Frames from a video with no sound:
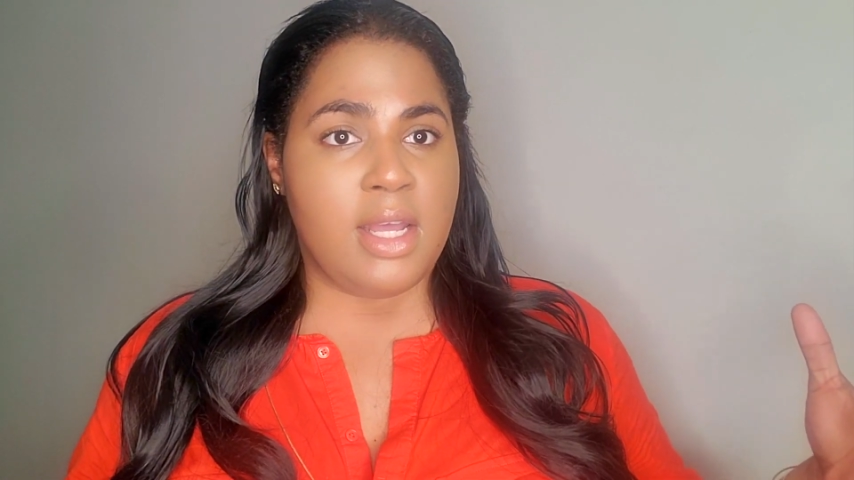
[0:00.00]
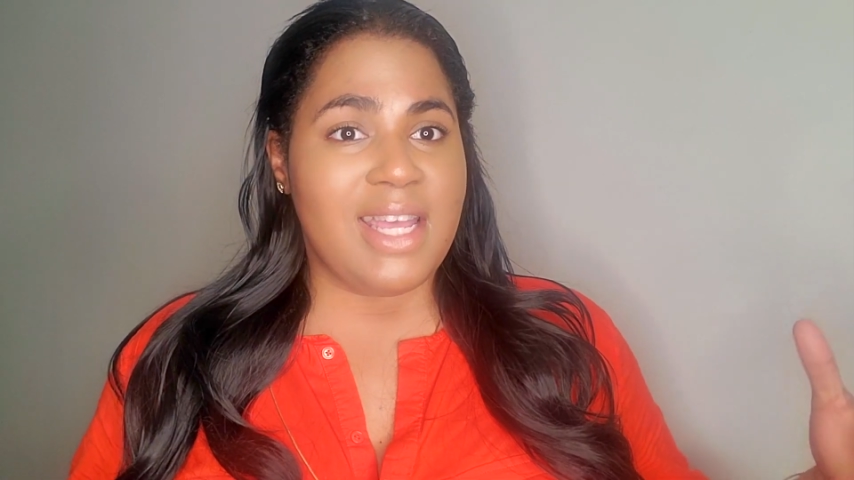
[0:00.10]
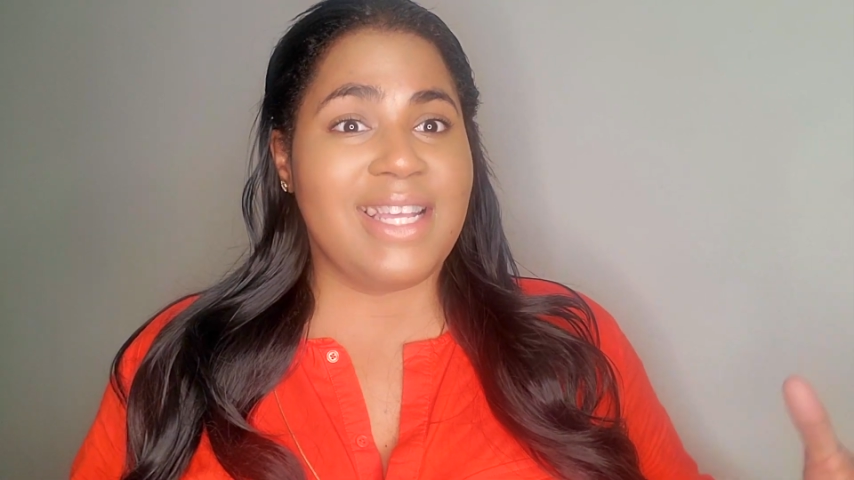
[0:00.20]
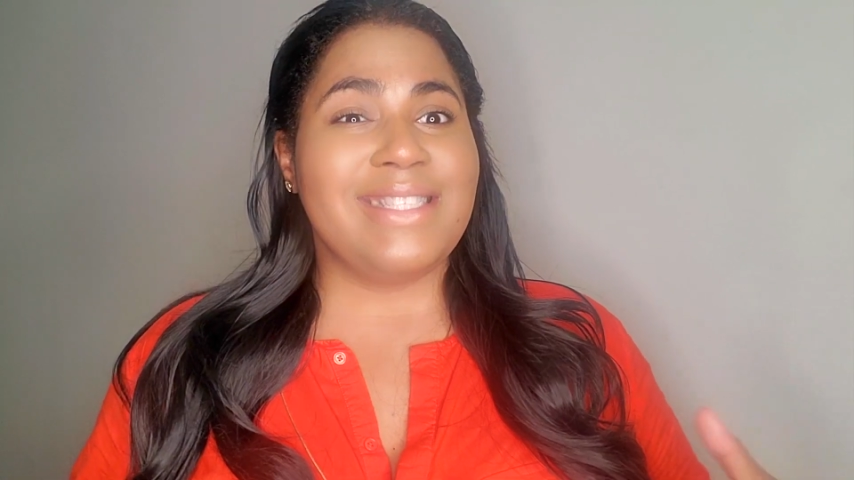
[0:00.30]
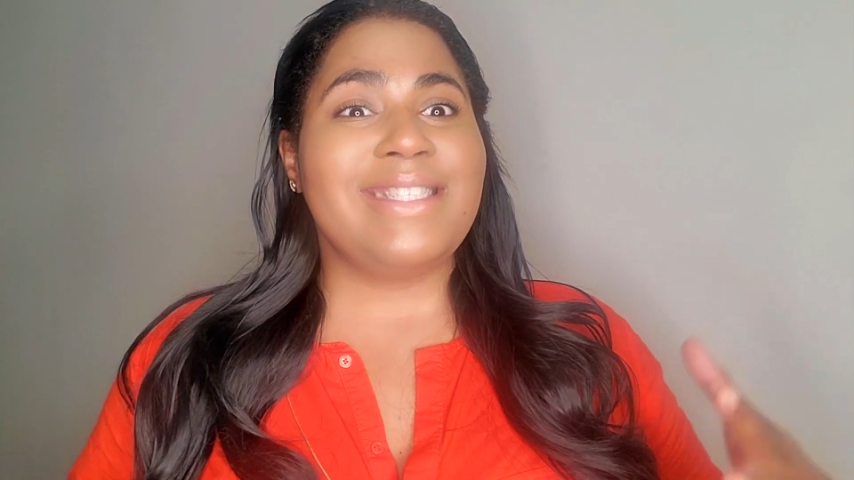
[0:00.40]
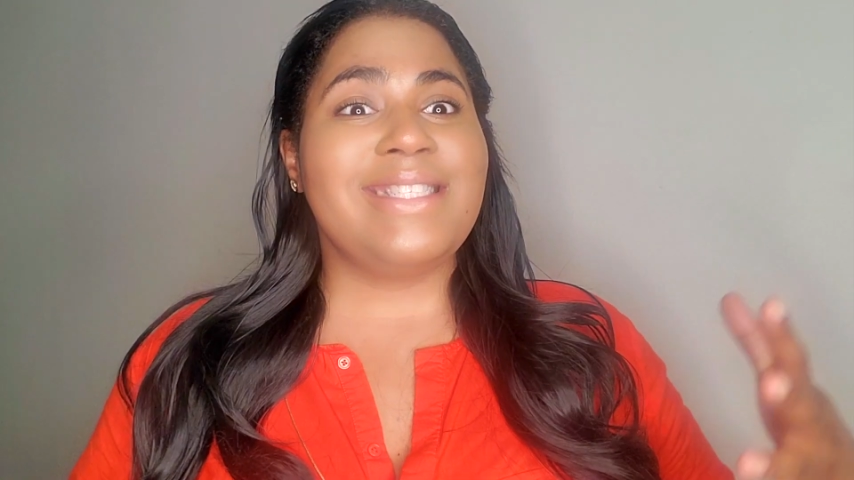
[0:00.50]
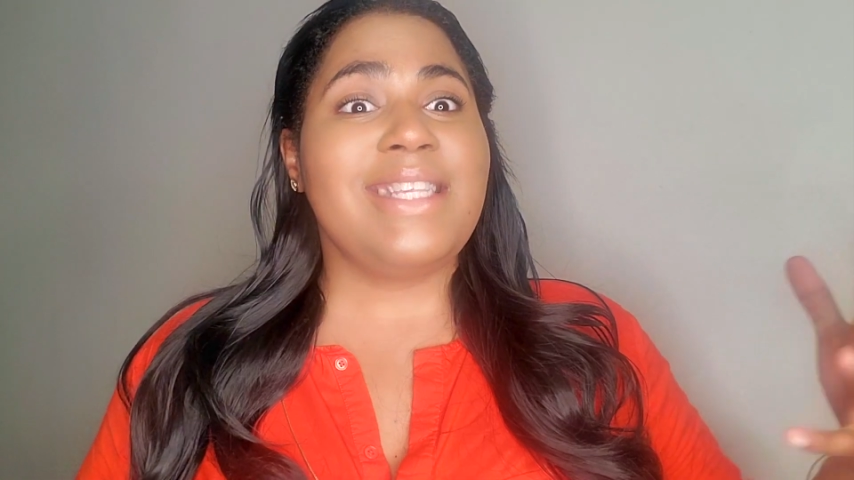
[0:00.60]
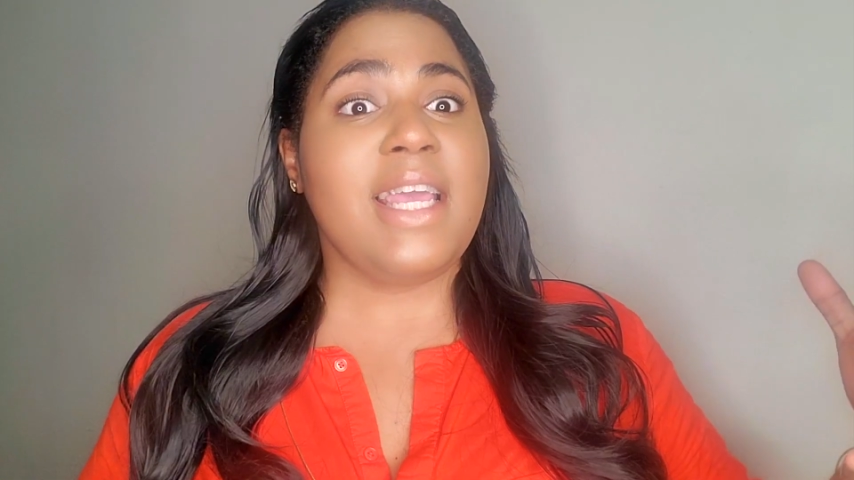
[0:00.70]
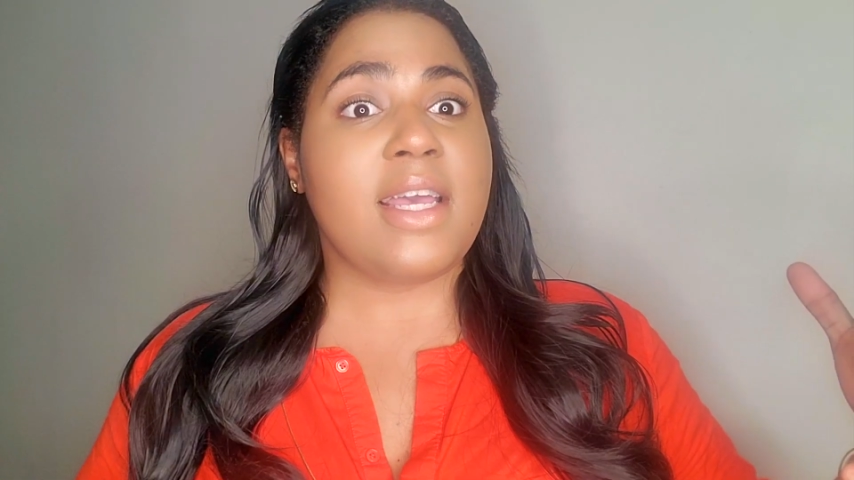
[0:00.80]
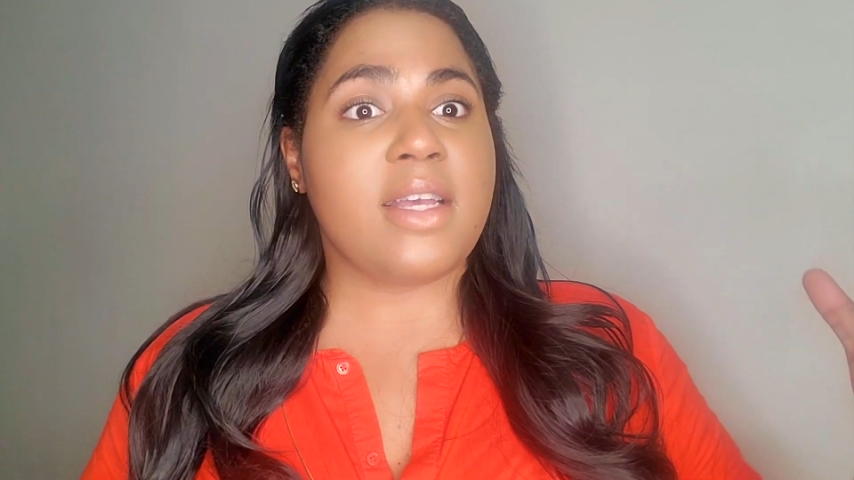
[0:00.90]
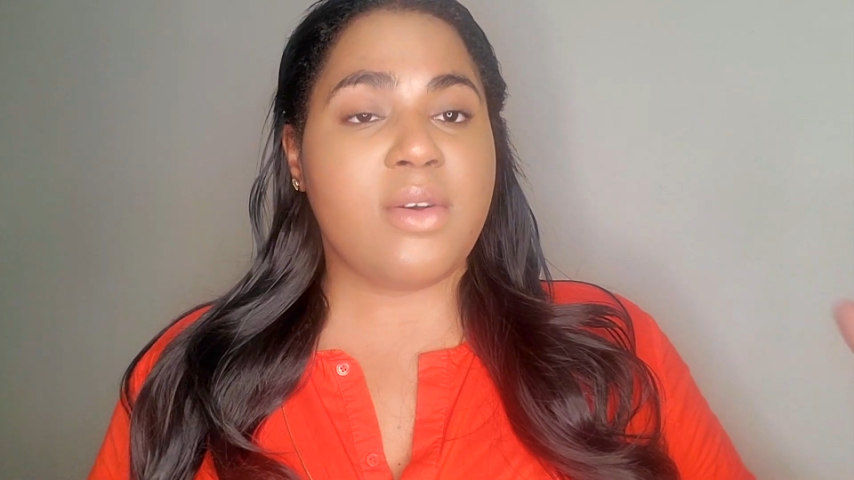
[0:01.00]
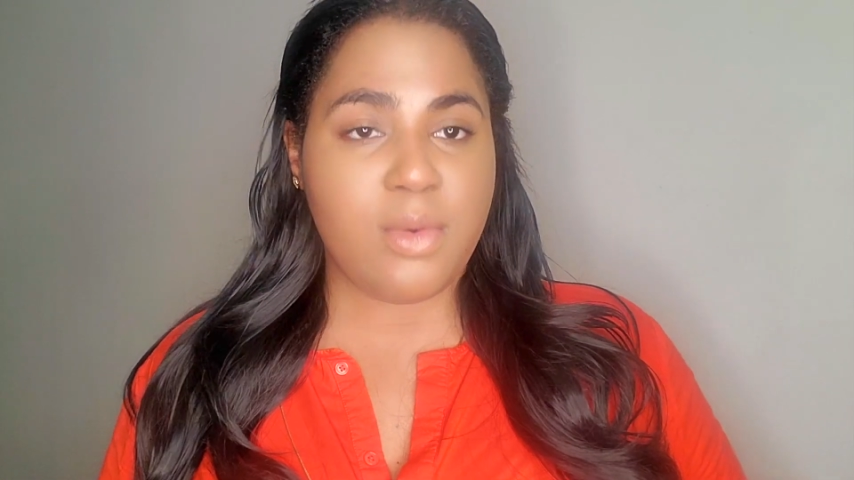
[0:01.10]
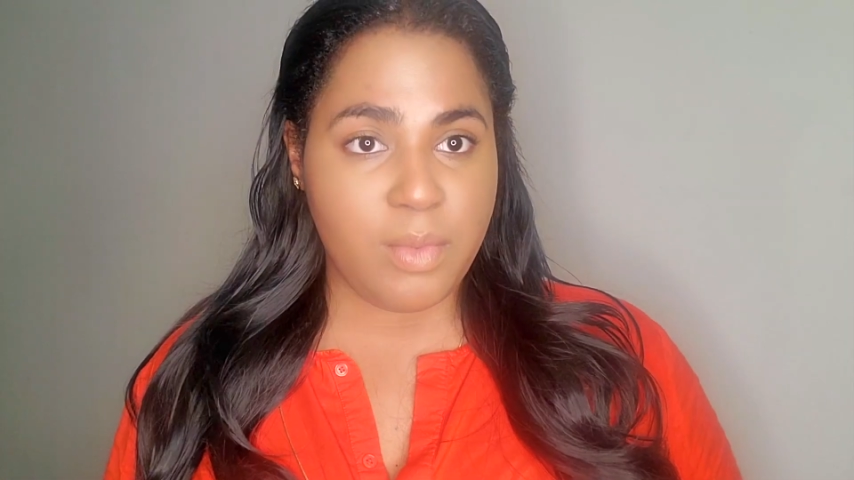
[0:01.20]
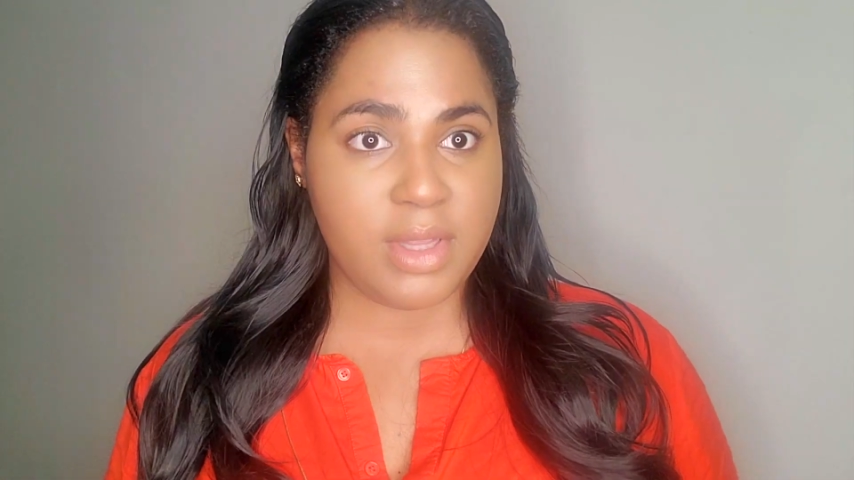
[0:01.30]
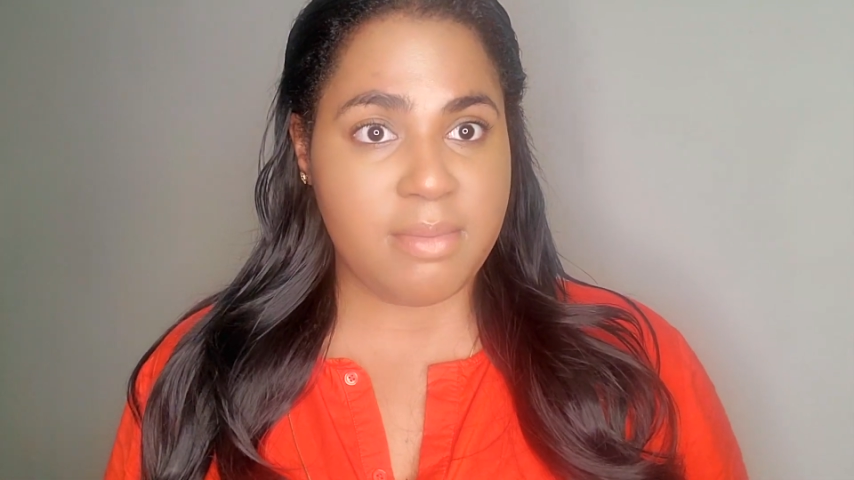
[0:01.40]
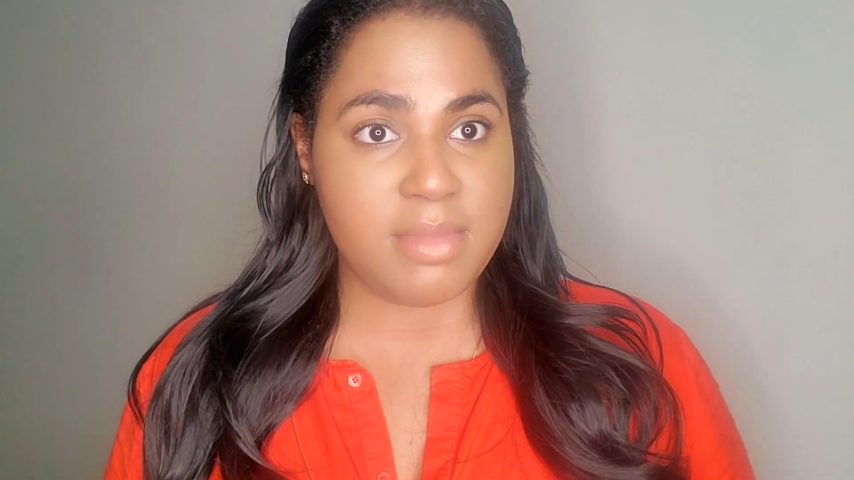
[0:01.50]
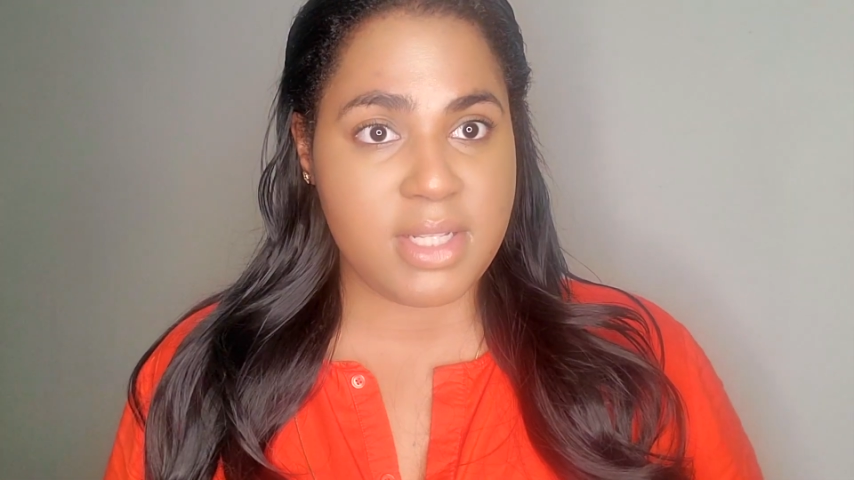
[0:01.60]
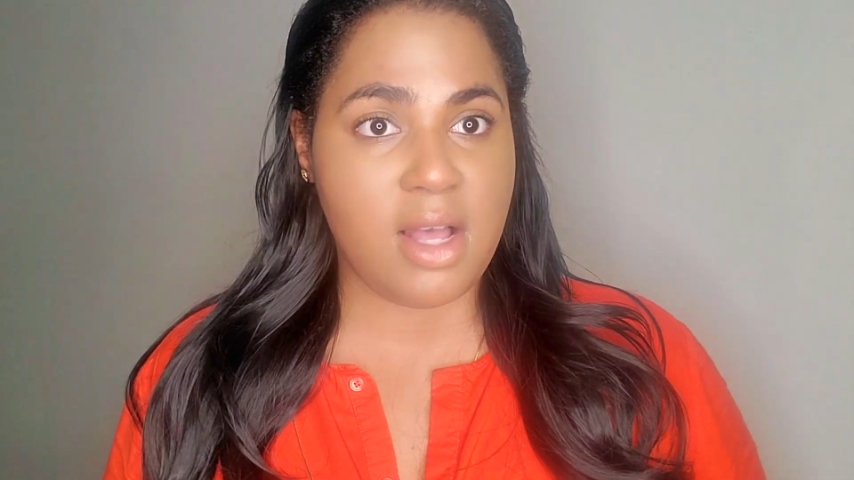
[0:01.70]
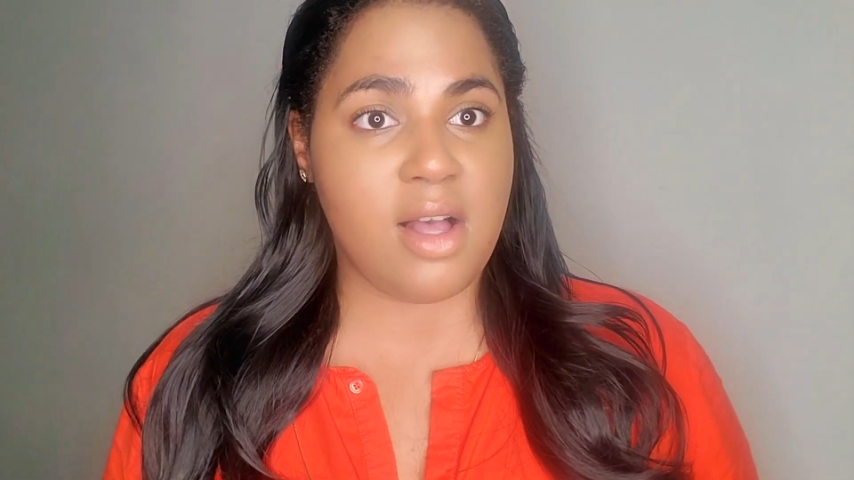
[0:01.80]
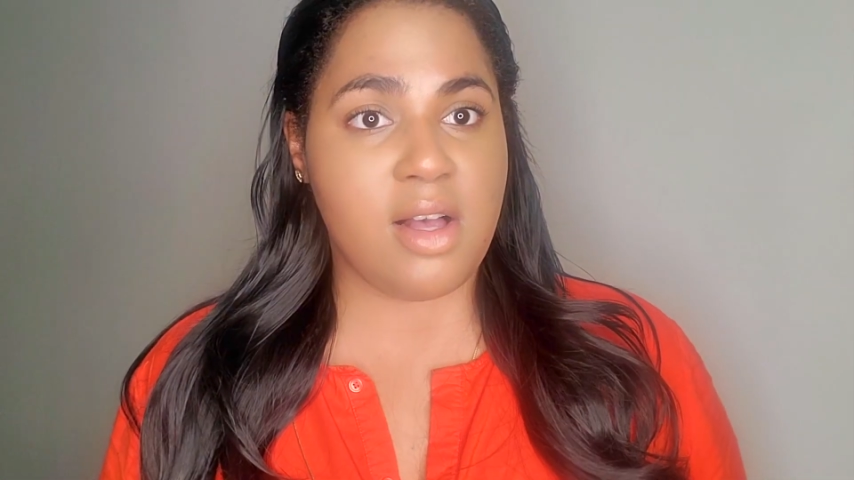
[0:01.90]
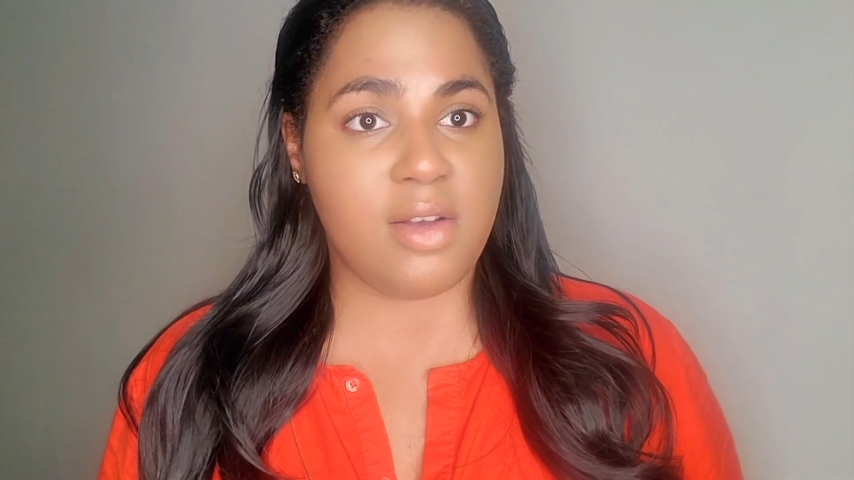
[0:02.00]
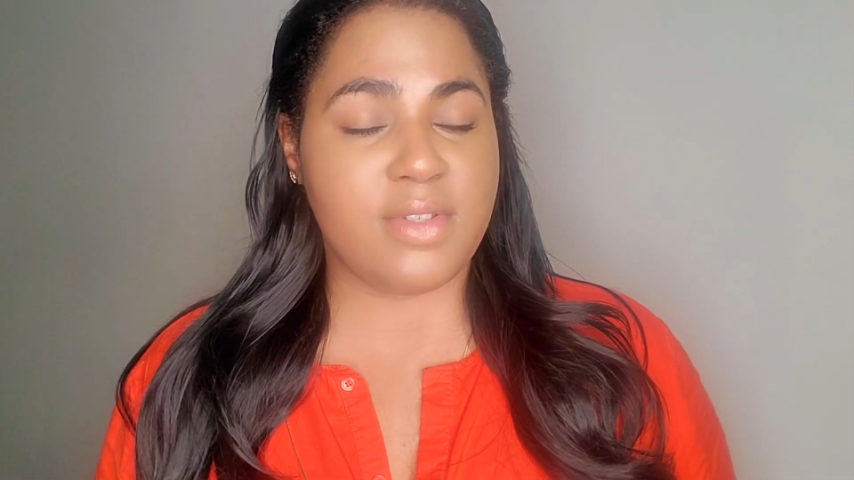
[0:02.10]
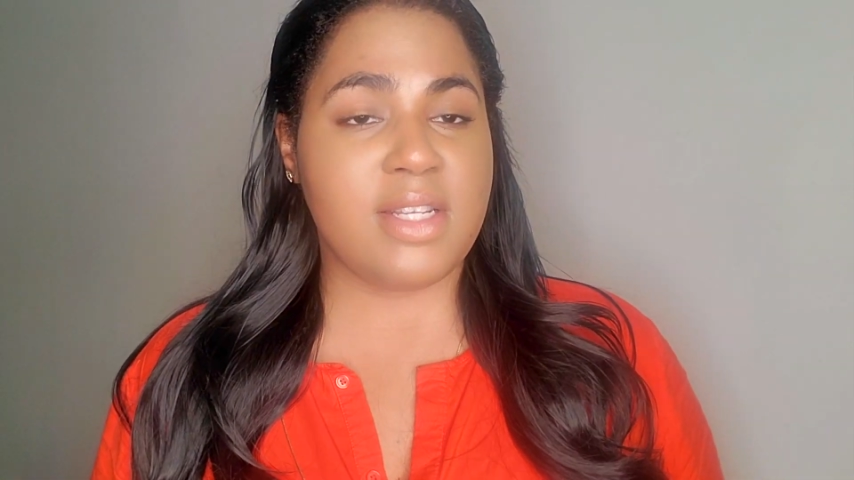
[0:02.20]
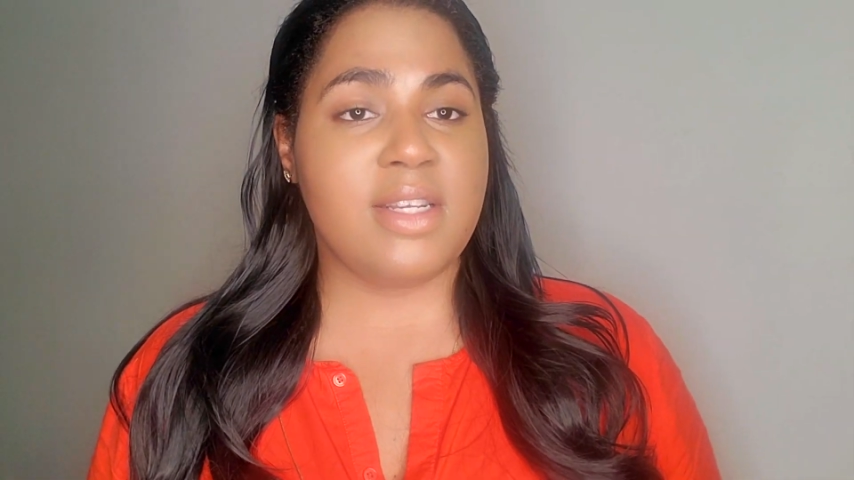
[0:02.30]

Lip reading: in sync with themselves